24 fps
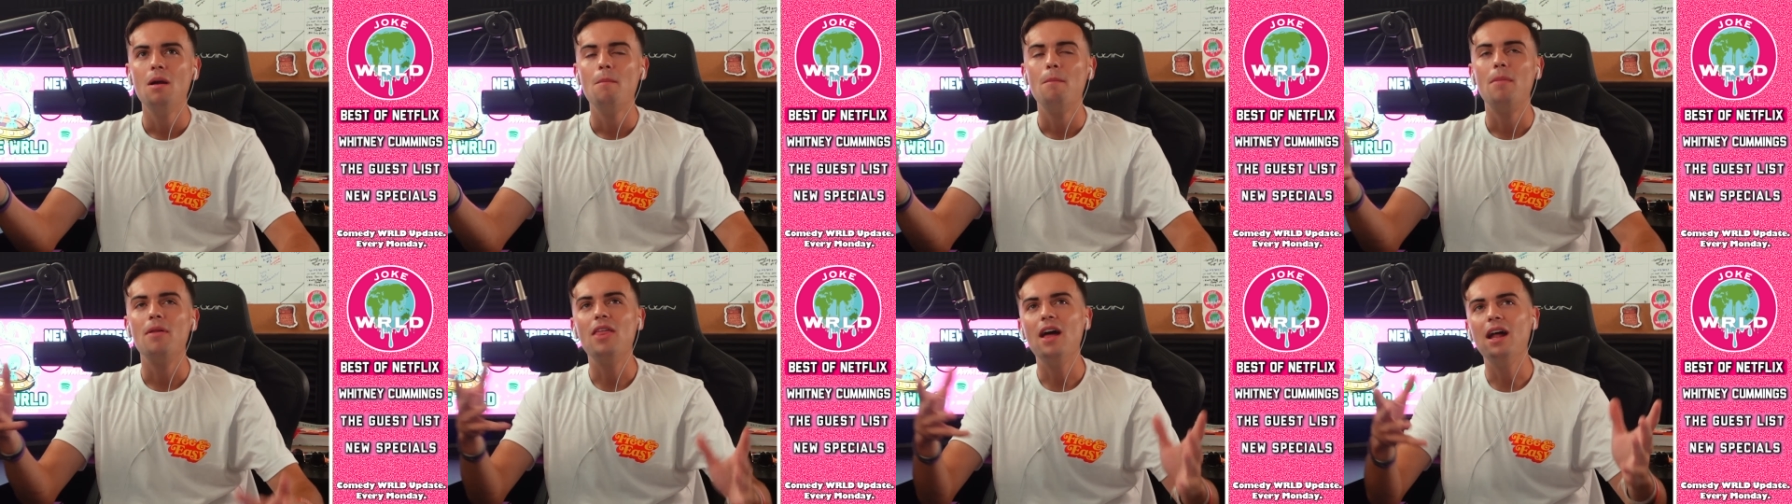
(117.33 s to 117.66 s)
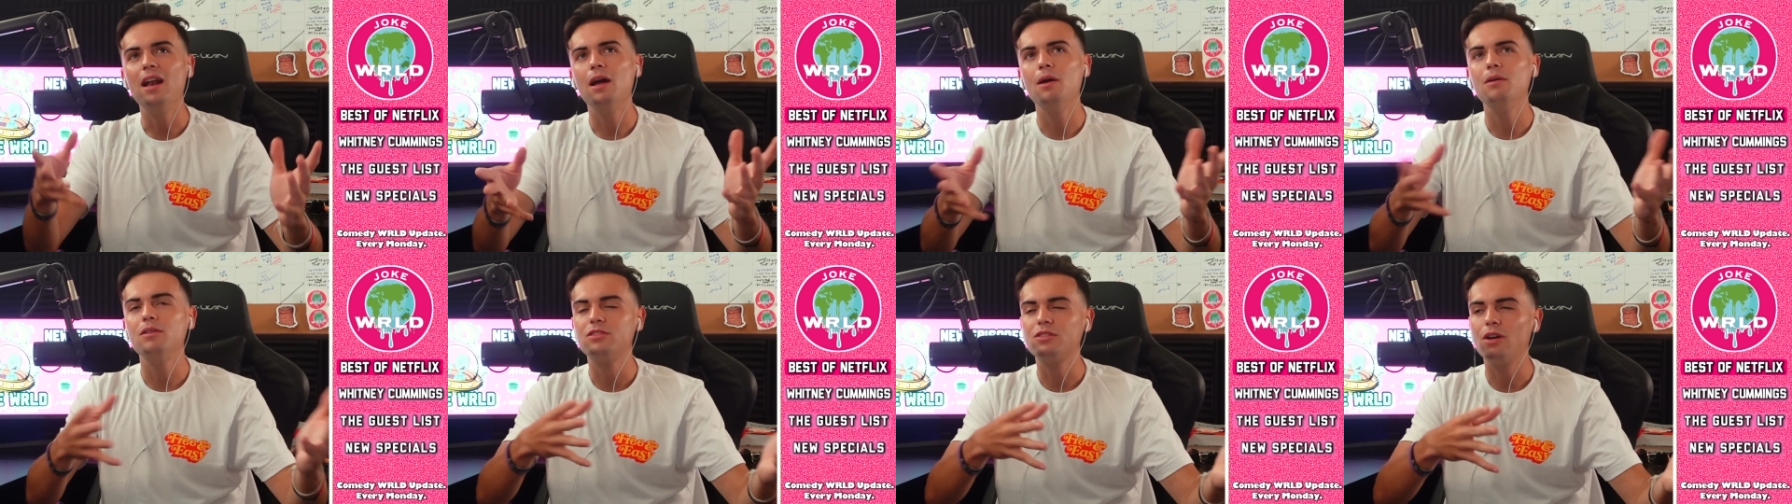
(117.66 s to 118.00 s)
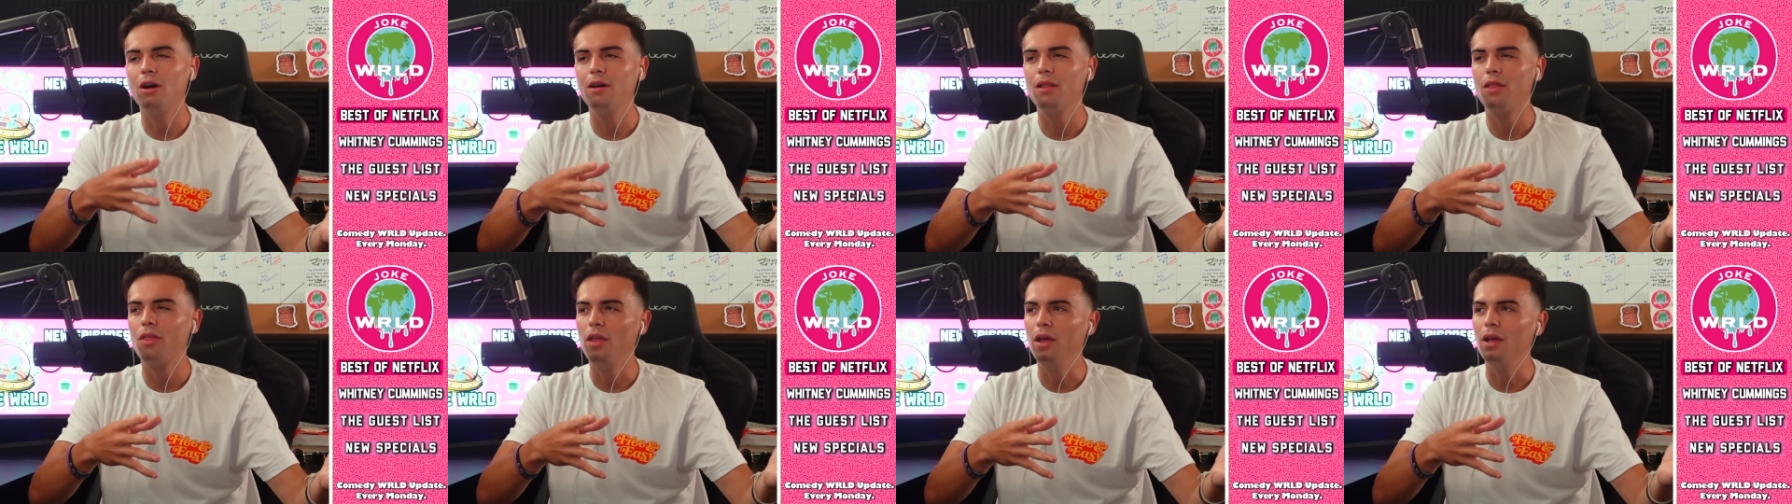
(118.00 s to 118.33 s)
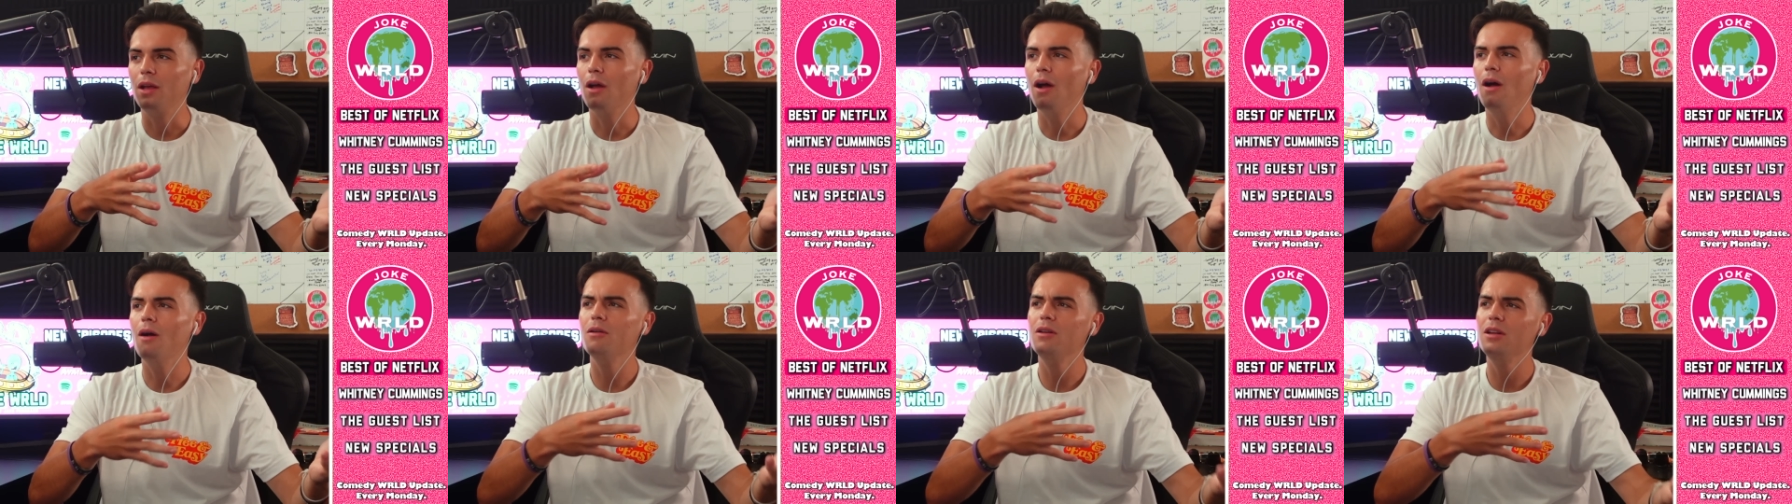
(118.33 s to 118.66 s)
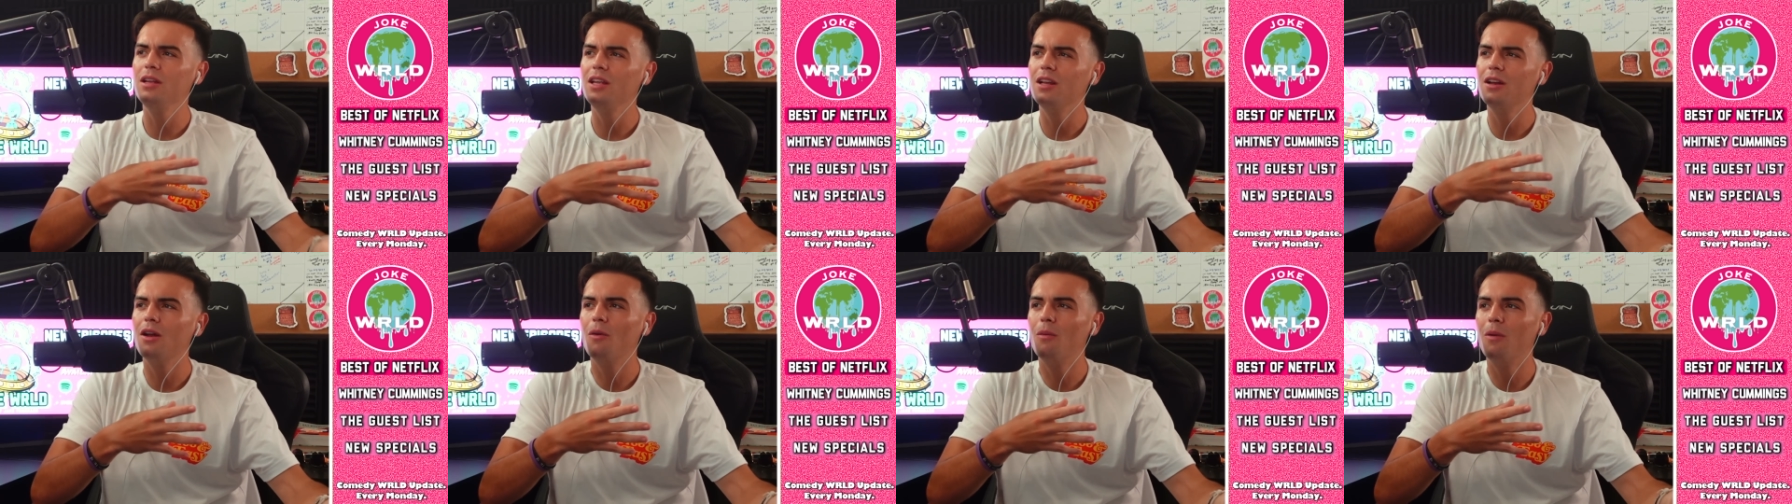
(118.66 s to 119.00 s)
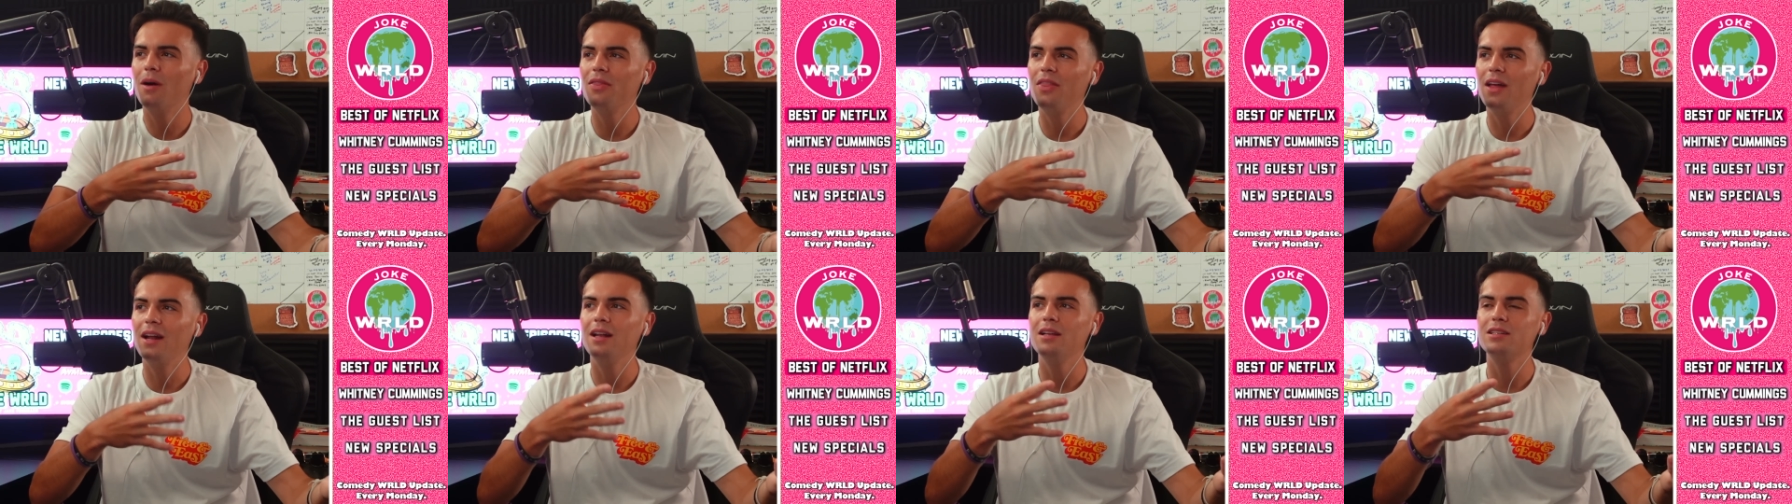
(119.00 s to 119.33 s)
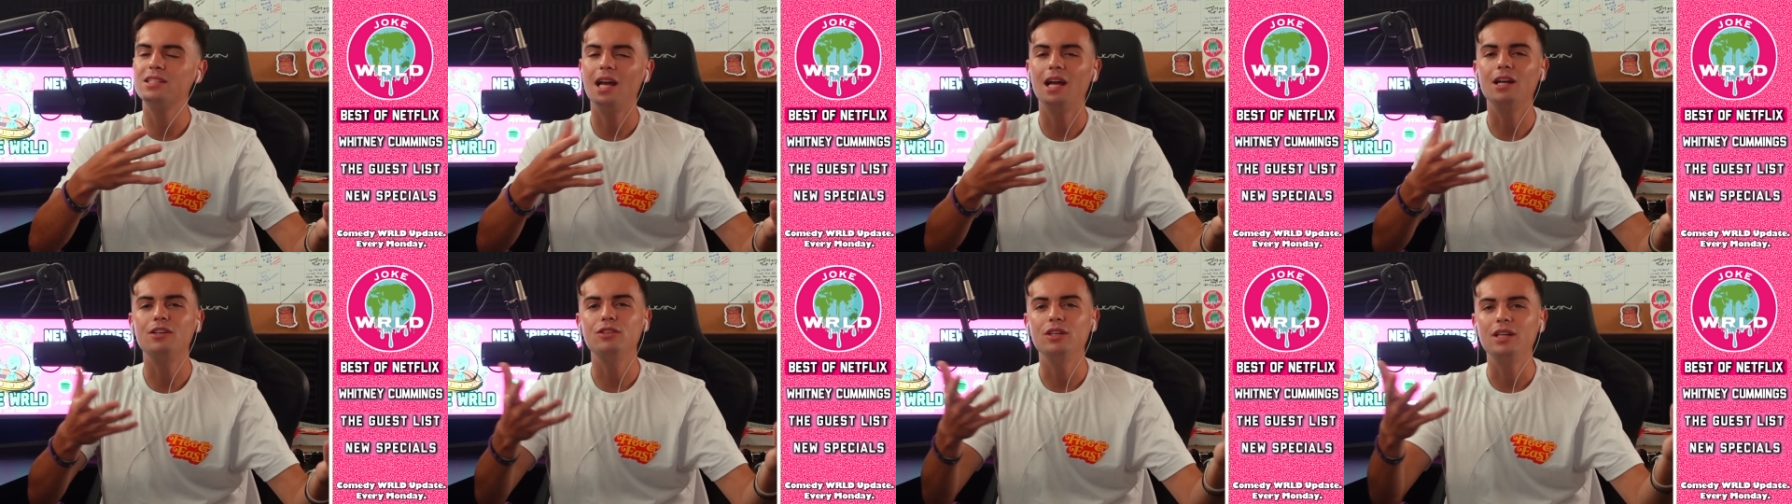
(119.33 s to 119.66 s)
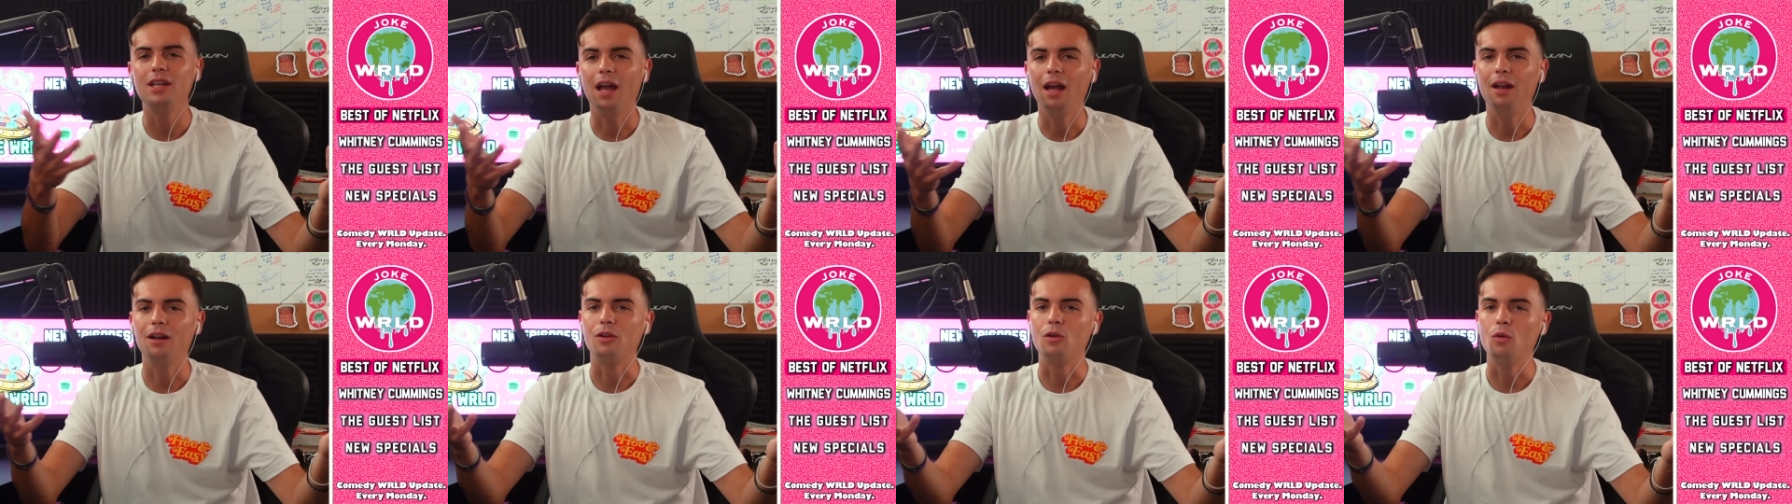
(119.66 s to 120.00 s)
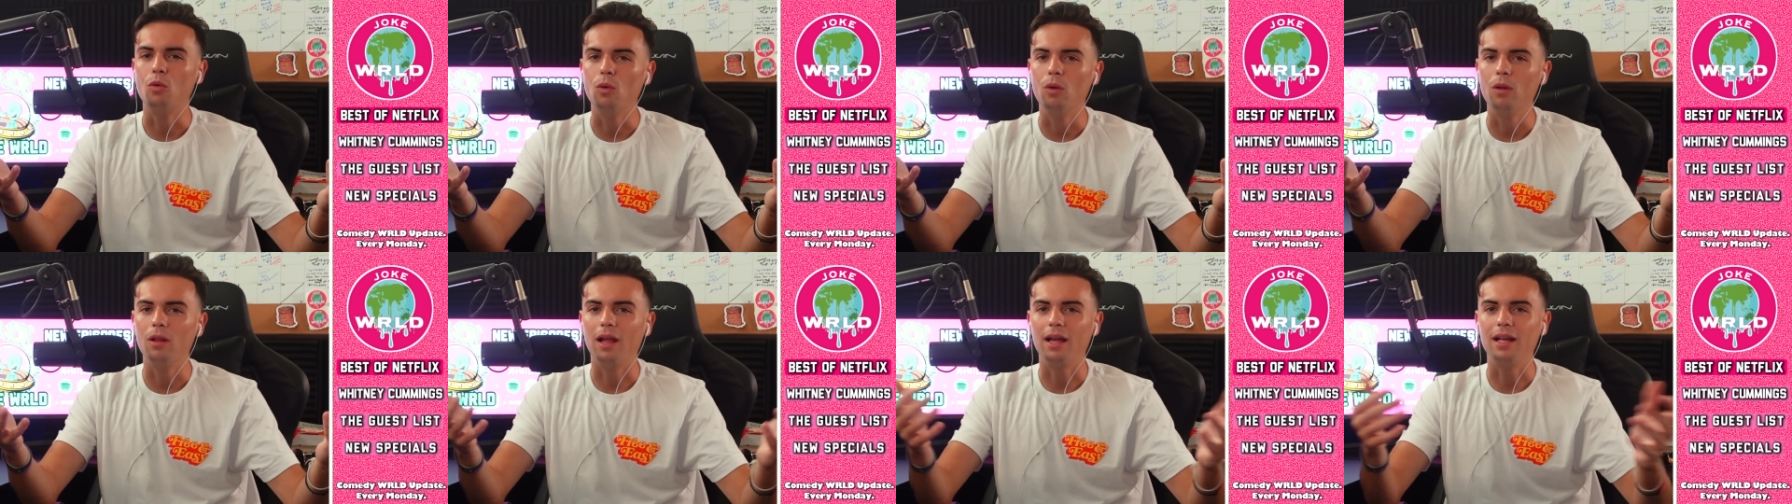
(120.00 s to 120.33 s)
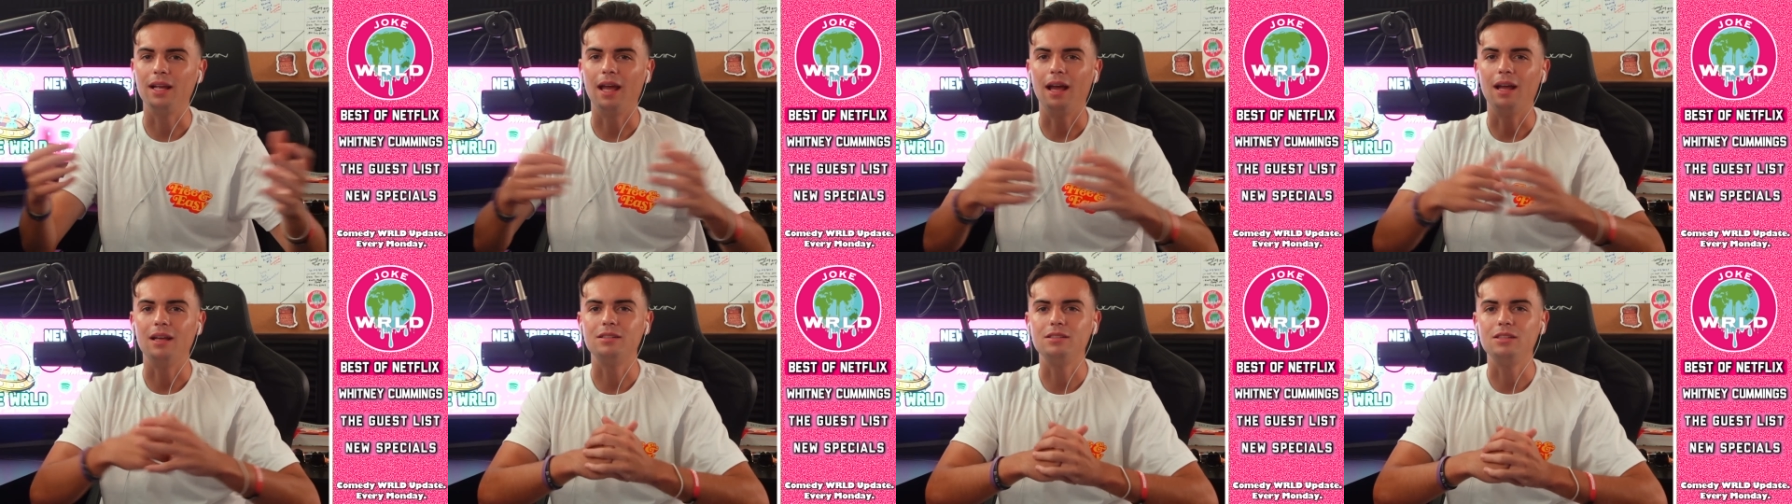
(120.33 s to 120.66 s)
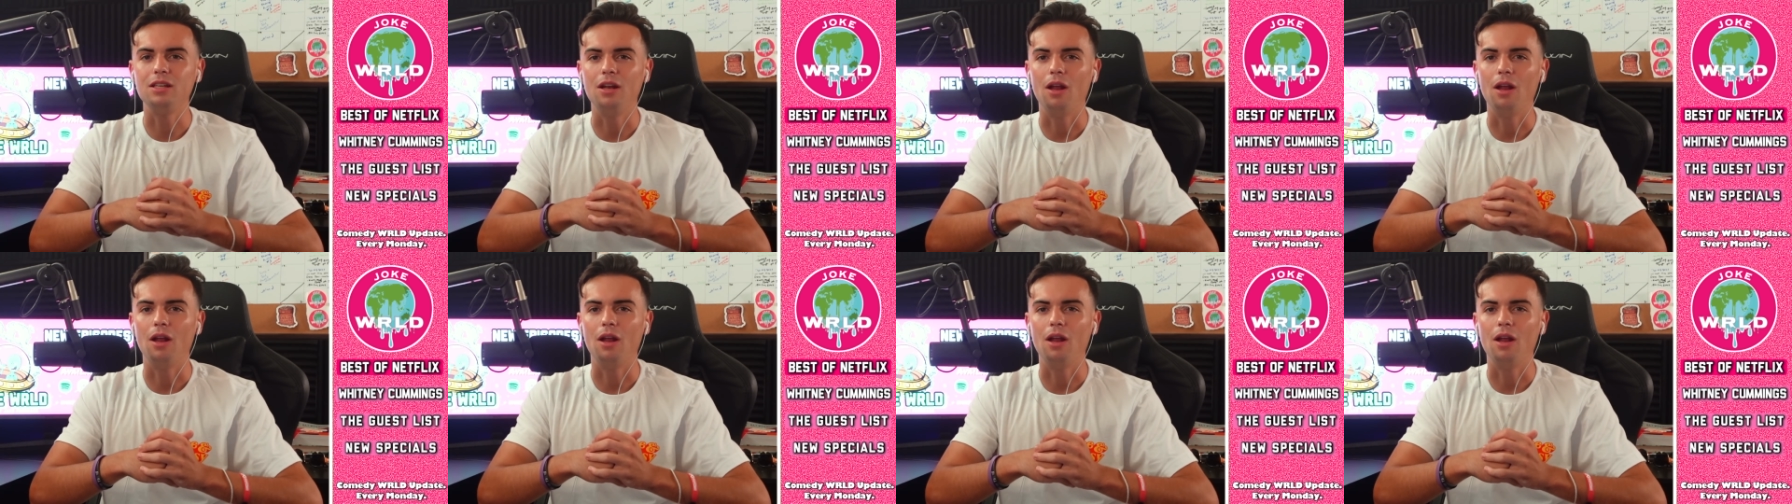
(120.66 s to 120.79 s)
But then I started to think, oh, you know what? That is actually kind of cool, I guess.